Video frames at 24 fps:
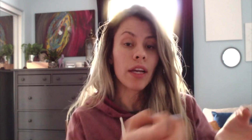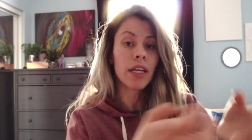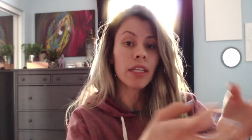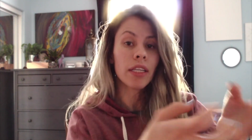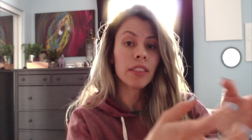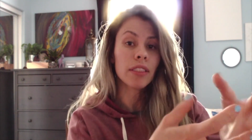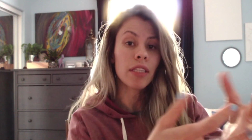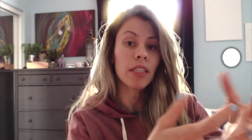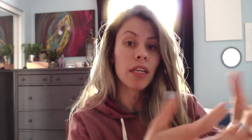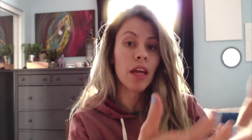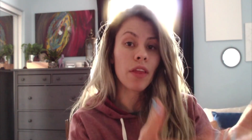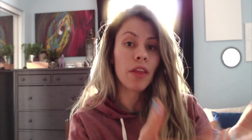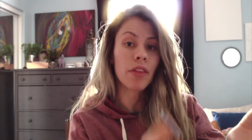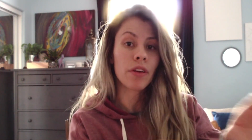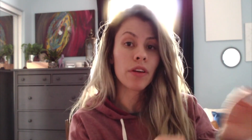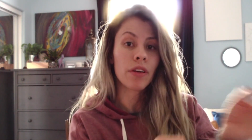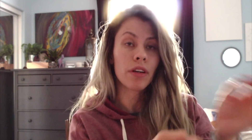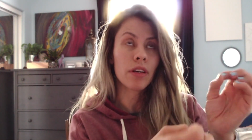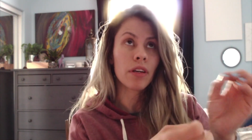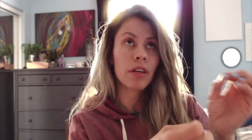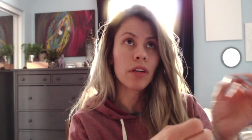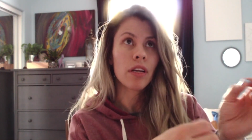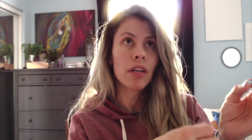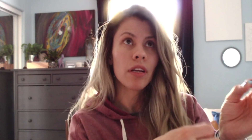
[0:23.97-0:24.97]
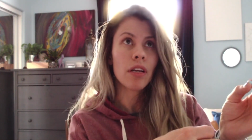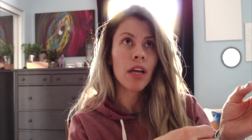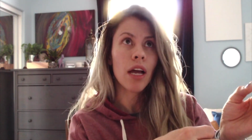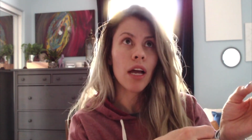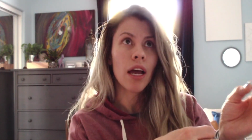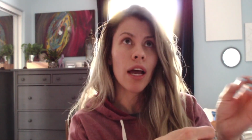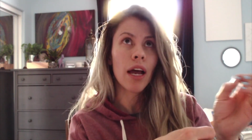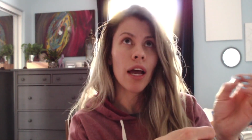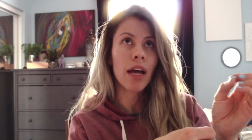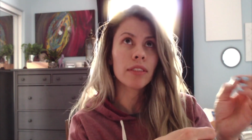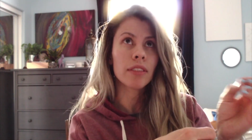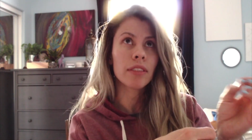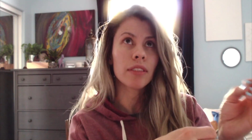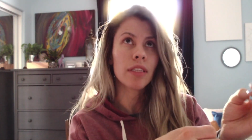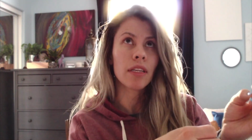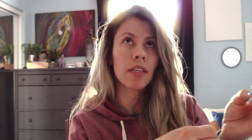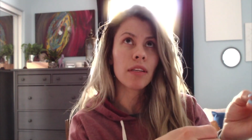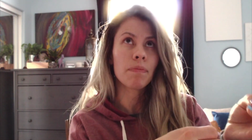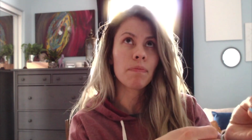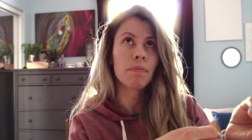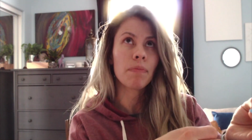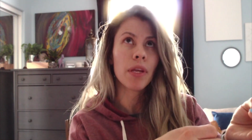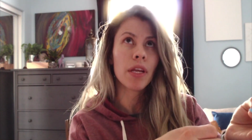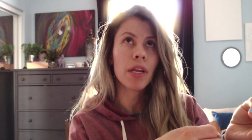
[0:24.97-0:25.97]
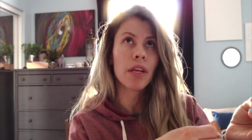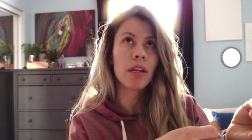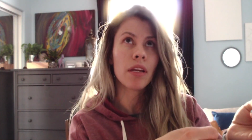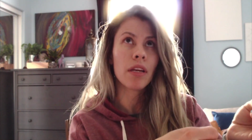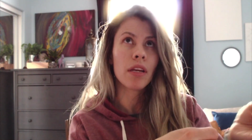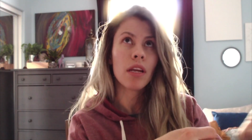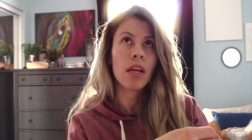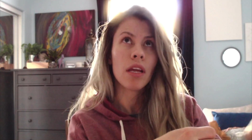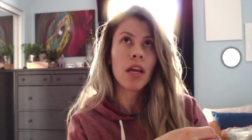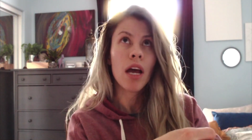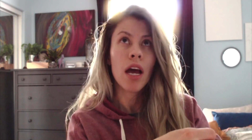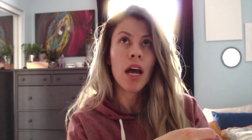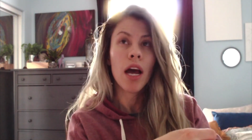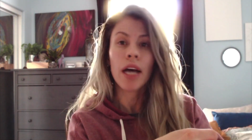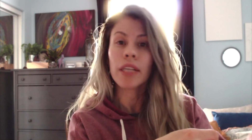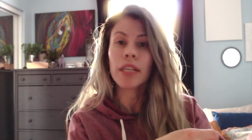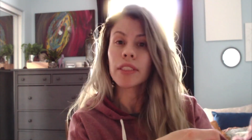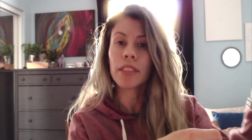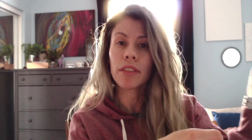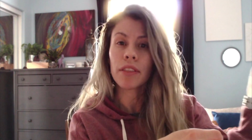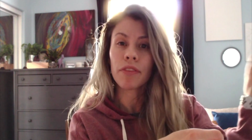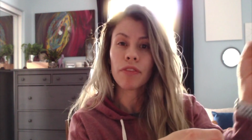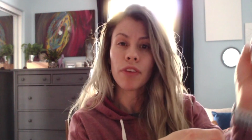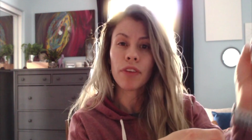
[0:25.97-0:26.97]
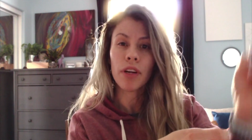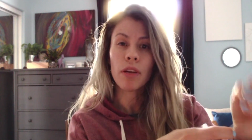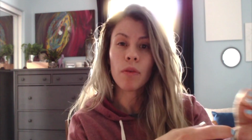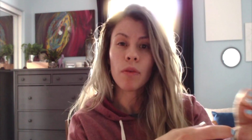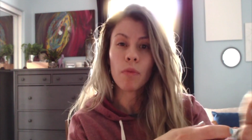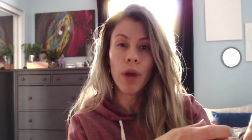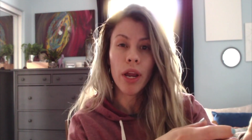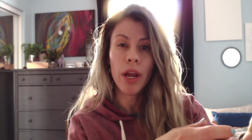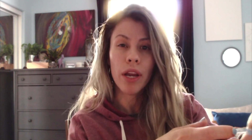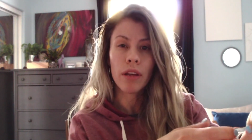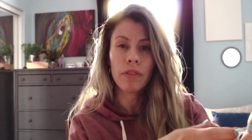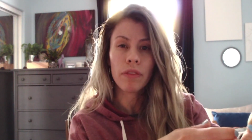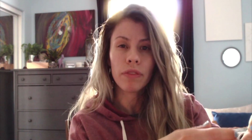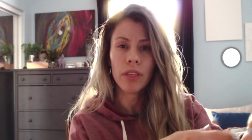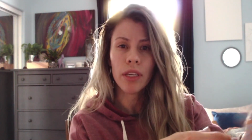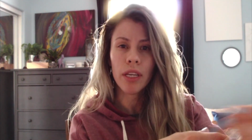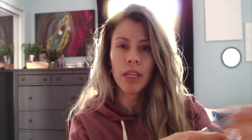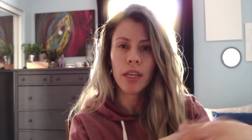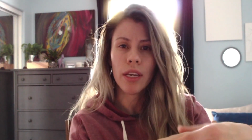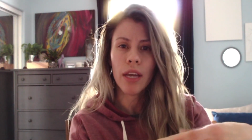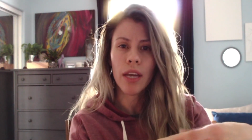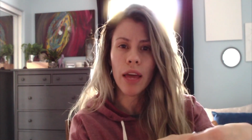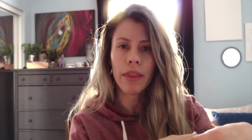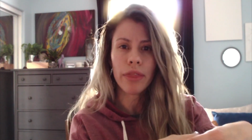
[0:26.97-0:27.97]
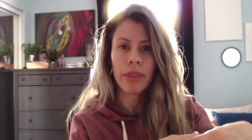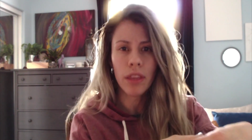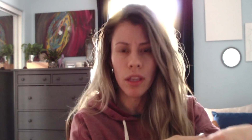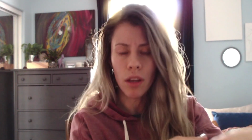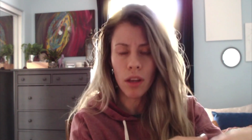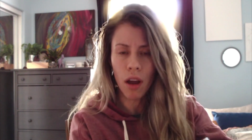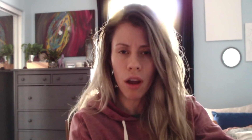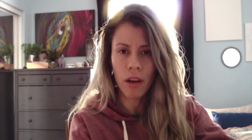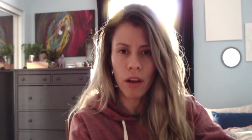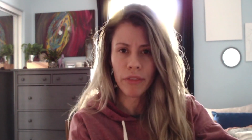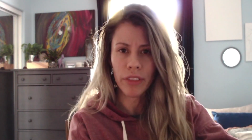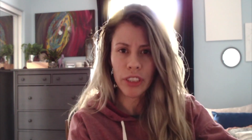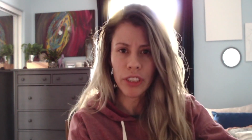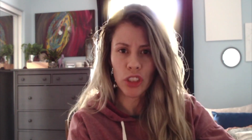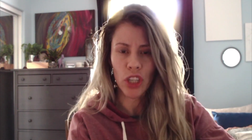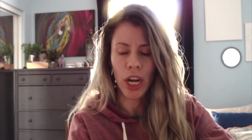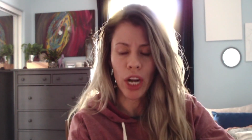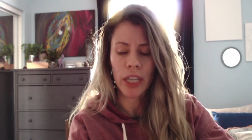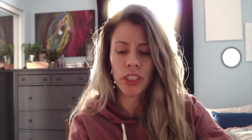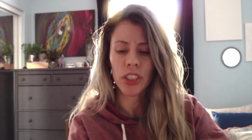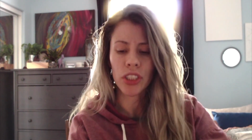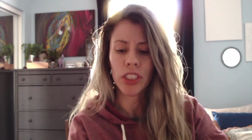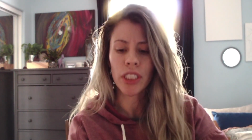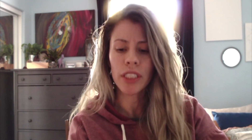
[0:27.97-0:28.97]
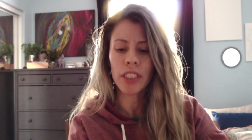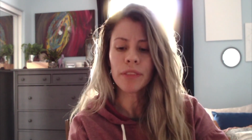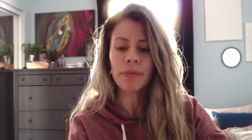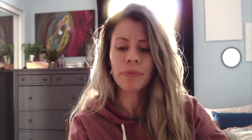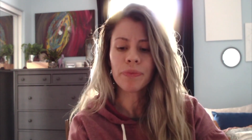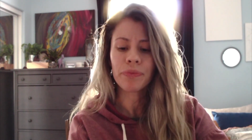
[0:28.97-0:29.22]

It's another, as in being a different way of looking at the law of attraction.